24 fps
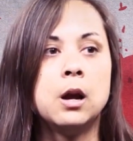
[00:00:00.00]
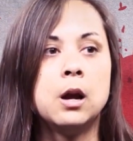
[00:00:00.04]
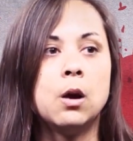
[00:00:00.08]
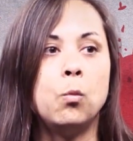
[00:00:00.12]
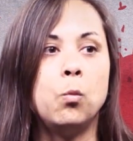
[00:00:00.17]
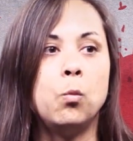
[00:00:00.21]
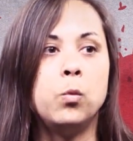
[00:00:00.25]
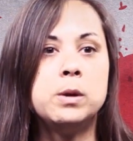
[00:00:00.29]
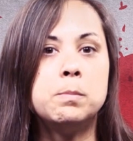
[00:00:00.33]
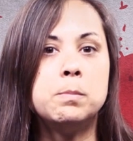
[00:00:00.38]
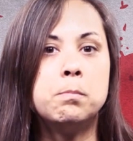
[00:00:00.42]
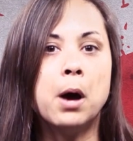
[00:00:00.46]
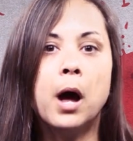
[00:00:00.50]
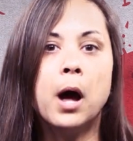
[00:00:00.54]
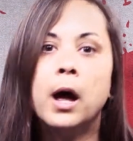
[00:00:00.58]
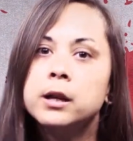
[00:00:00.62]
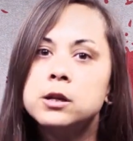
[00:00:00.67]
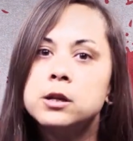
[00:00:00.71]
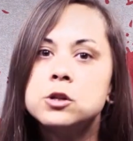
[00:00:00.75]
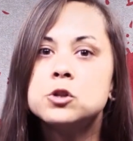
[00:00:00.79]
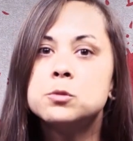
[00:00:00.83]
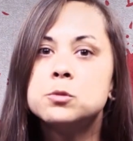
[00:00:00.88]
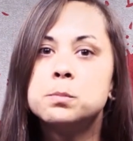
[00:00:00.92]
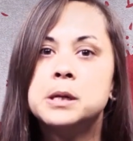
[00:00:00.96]
We
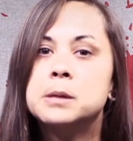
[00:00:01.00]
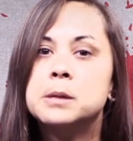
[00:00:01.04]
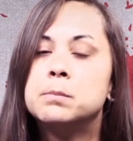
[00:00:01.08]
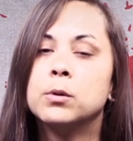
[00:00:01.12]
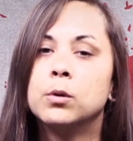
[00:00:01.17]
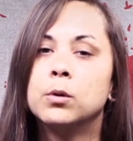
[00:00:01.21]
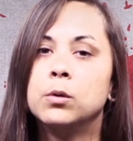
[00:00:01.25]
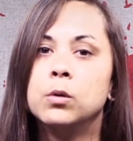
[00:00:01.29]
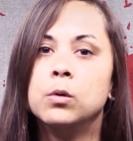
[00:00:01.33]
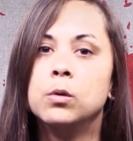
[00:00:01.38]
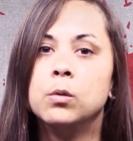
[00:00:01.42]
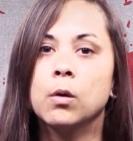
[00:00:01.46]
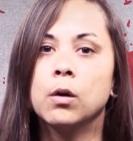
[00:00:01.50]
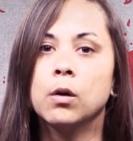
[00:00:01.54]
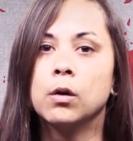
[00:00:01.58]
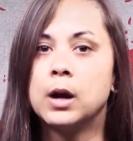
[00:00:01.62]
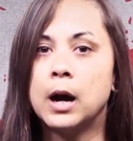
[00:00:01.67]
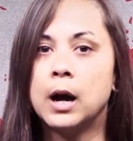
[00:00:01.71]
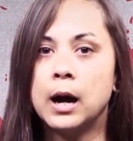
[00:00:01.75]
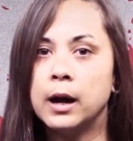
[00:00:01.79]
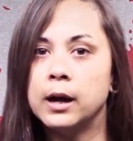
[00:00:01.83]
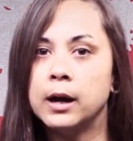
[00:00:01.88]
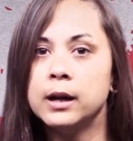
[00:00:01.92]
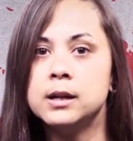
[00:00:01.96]
punish people who are
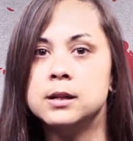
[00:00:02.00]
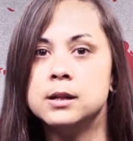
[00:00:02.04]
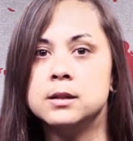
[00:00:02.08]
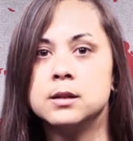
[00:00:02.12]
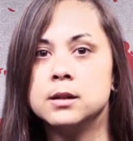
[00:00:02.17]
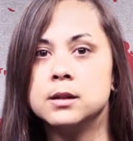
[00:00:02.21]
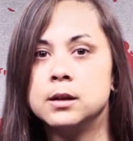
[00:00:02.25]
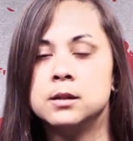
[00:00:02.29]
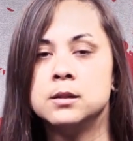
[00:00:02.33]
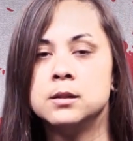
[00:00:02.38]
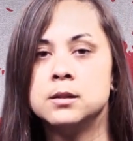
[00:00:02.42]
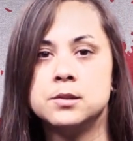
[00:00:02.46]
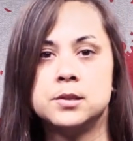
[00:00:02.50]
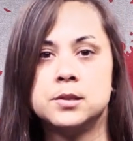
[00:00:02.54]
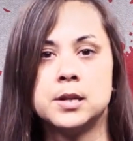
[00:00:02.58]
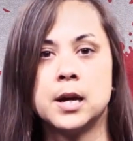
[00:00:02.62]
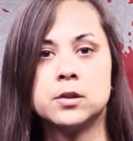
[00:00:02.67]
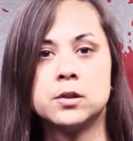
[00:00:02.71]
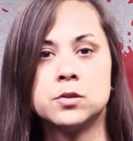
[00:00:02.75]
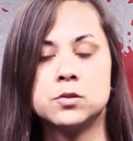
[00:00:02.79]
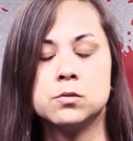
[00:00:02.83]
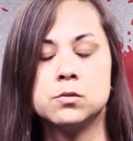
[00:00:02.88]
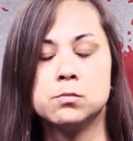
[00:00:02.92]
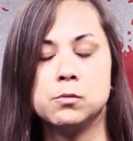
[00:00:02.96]
kind in
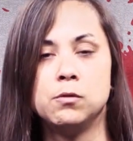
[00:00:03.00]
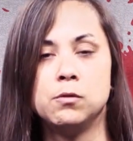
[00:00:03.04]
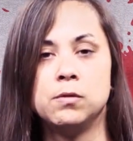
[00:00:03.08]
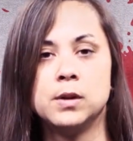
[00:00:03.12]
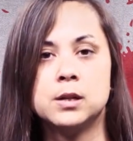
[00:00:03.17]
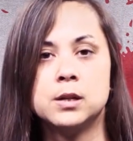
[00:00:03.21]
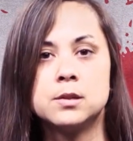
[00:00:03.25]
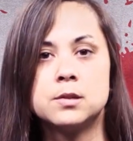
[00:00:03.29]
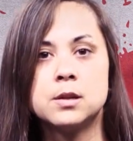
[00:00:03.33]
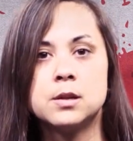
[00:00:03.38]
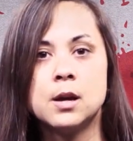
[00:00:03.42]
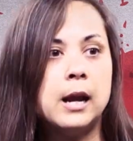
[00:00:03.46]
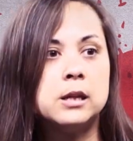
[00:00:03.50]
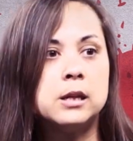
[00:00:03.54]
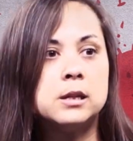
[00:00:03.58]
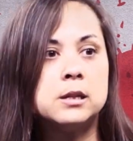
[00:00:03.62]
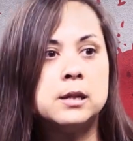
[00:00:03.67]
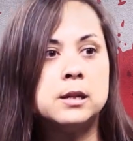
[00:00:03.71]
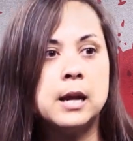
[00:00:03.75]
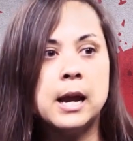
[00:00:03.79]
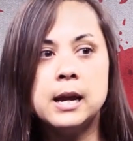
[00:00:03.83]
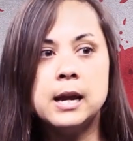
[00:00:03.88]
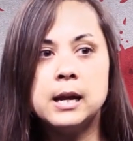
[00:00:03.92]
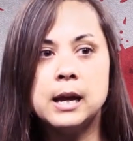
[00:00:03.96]
disaster movies.
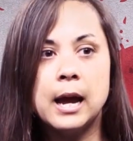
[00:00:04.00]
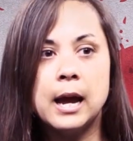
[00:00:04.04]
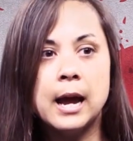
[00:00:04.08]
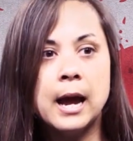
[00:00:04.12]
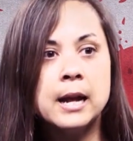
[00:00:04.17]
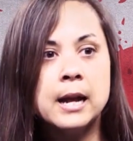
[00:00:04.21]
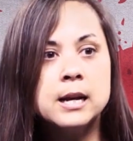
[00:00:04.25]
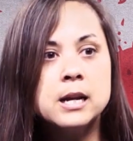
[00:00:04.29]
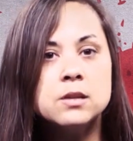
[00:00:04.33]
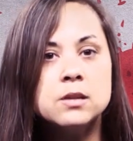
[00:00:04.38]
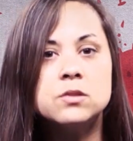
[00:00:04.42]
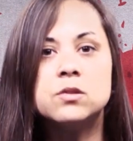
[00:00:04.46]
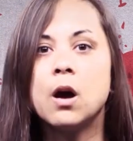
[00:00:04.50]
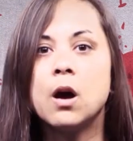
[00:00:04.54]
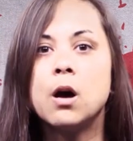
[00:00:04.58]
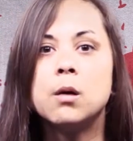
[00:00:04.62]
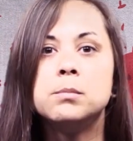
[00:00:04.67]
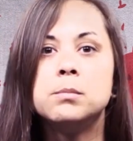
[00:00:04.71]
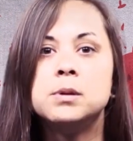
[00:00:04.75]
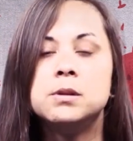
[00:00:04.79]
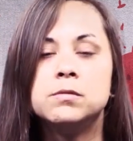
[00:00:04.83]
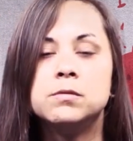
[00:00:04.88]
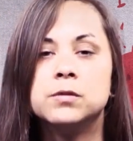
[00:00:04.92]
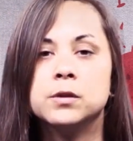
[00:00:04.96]
Take any
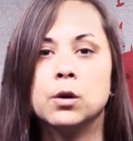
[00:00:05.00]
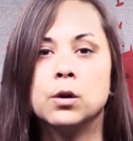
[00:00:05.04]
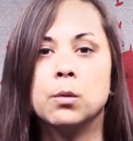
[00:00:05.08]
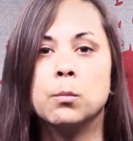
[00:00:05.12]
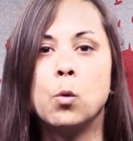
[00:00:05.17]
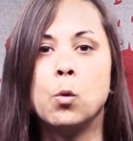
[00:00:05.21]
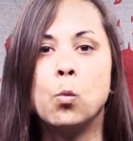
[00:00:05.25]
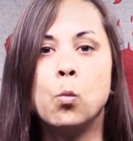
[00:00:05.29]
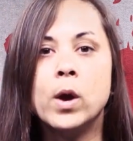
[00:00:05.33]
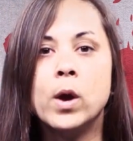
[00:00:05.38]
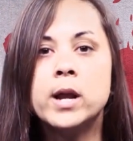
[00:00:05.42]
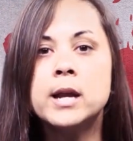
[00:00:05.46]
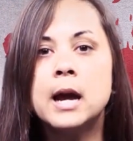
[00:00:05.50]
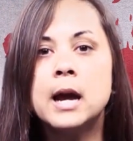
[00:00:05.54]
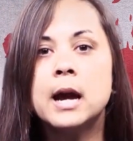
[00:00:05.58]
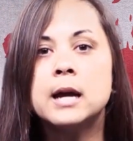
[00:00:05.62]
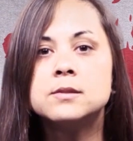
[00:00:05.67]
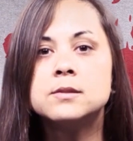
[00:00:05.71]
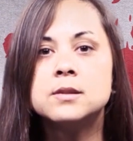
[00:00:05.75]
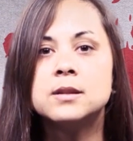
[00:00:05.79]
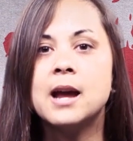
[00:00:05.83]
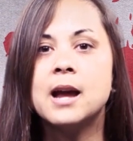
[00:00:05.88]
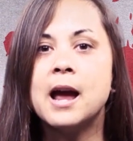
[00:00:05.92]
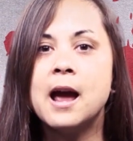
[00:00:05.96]
zombie film. When
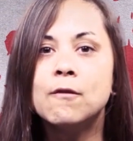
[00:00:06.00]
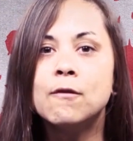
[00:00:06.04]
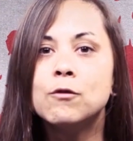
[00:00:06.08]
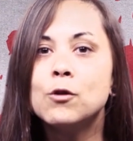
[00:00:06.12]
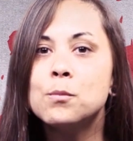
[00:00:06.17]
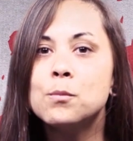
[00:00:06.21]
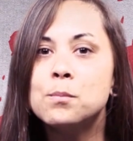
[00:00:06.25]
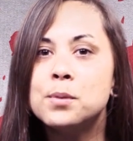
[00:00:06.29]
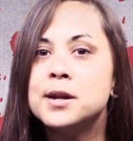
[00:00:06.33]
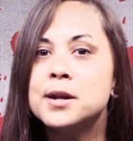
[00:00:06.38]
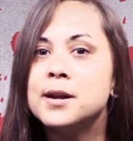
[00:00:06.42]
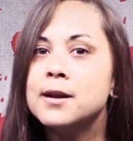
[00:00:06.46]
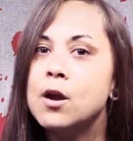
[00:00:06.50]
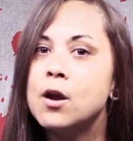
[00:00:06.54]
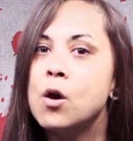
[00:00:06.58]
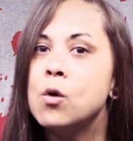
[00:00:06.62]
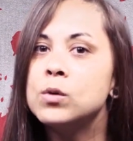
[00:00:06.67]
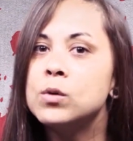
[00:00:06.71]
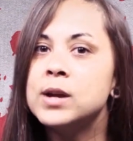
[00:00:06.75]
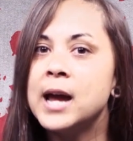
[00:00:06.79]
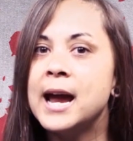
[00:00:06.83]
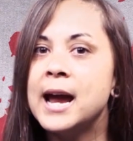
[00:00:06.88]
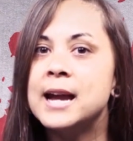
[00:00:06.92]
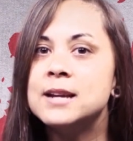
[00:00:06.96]
has it ever been an
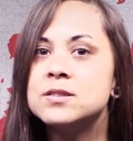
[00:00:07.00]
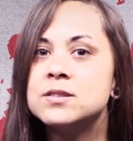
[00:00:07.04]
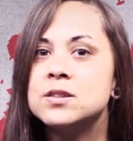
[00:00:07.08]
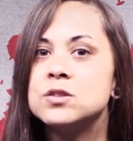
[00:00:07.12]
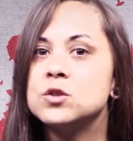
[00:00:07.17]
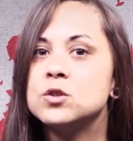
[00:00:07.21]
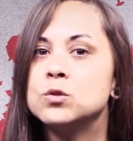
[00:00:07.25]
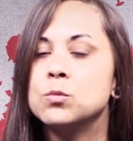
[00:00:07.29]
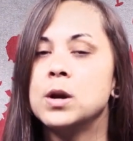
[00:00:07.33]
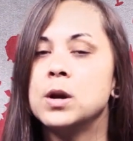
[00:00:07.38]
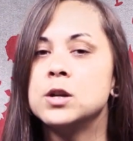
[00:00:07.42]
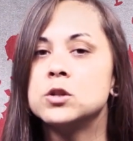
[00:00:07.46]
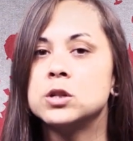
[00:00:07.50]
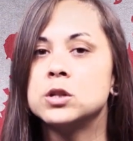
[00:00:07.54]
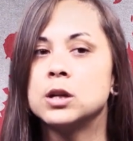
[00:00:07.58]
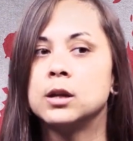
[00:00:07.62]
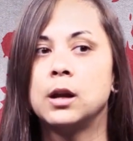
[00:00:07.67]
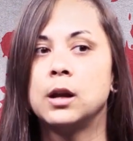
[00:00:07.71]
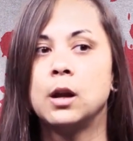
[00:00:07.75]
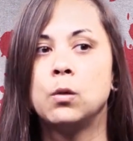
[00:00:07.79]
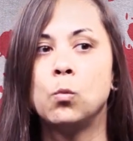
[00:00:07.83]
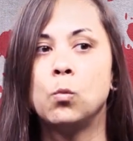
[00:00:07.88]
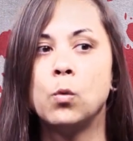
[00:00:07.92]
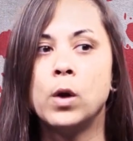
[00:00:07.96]
okay situation,
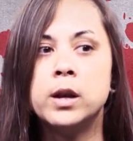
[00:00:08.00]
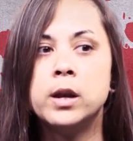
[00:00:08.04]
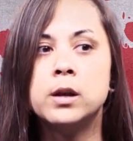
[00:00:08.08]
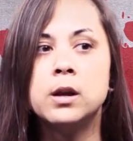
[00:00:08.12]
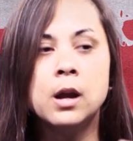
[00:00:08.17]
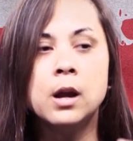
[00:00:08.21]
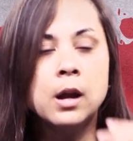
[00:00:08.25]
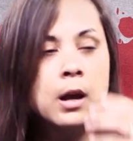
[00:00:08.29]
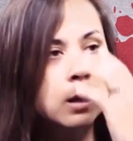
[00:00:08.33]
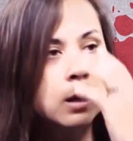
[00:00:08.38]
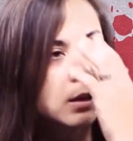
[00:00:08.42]
and when